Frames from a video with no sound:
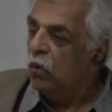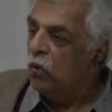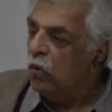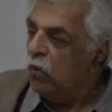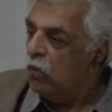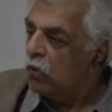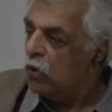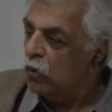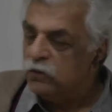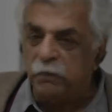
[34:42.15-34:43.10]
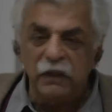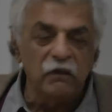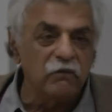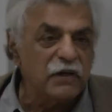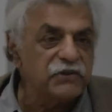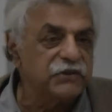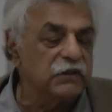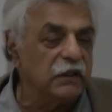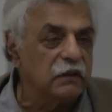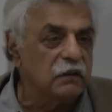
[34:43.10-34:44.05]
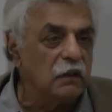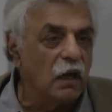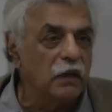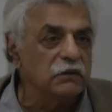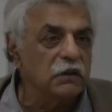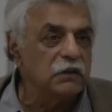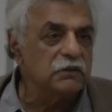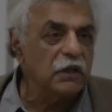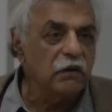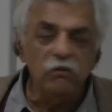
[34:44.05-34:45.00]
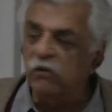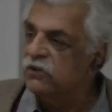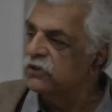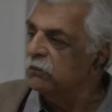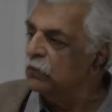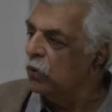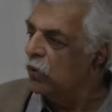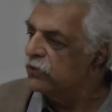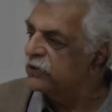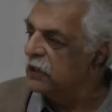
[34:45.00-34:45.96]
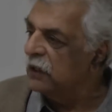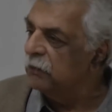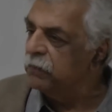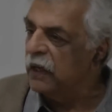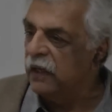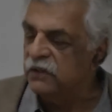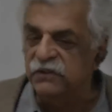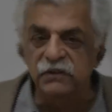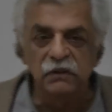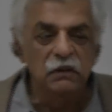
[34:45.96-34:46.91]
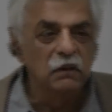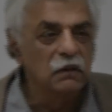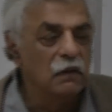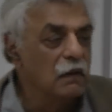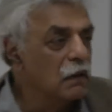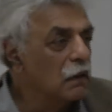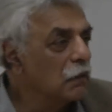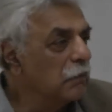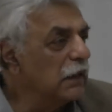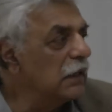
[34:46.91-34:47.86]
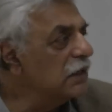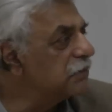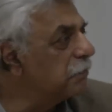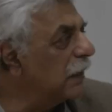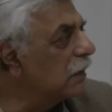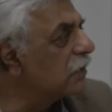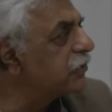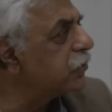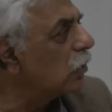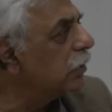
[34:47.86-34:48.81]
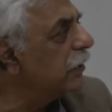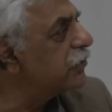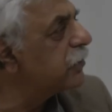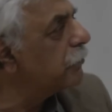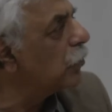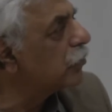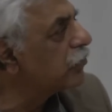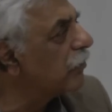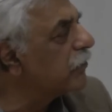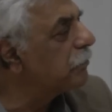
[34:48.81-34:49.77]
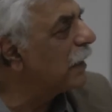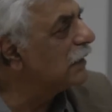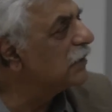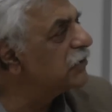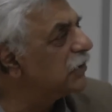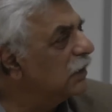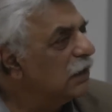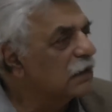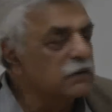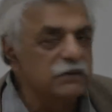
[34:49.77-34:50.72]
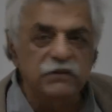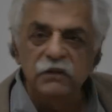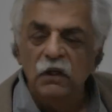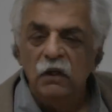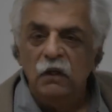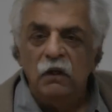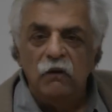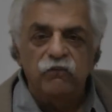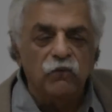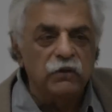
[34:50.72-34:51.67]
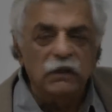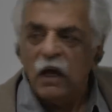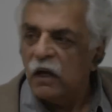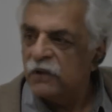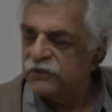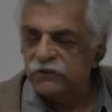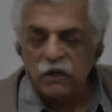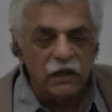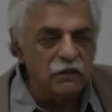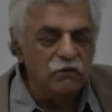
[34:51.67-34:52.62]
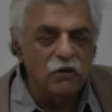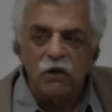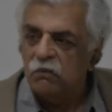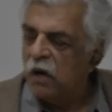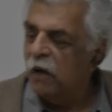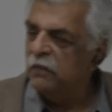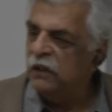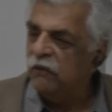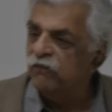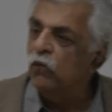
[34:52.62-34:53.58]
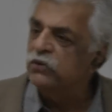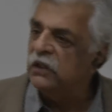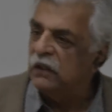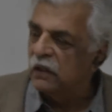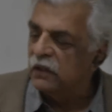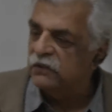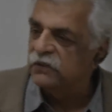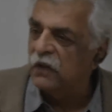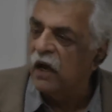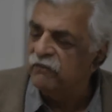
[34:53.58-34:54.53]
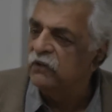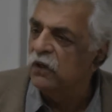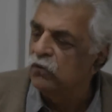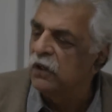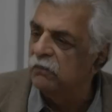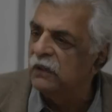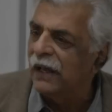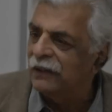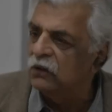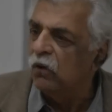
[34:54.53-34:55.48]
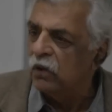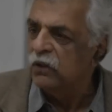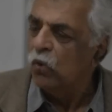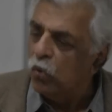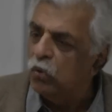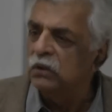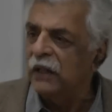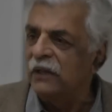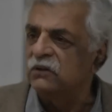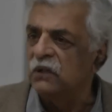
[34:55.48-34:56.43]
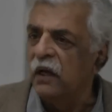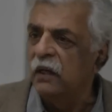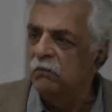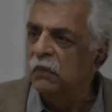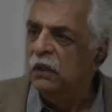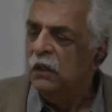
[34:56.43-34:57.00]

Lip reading: who could be arrested under the terrorism laws in place. I mean, he's been a solid supporter of the Palestinians for the last, I don't know how many, 40 years. I've known him that long, and all that time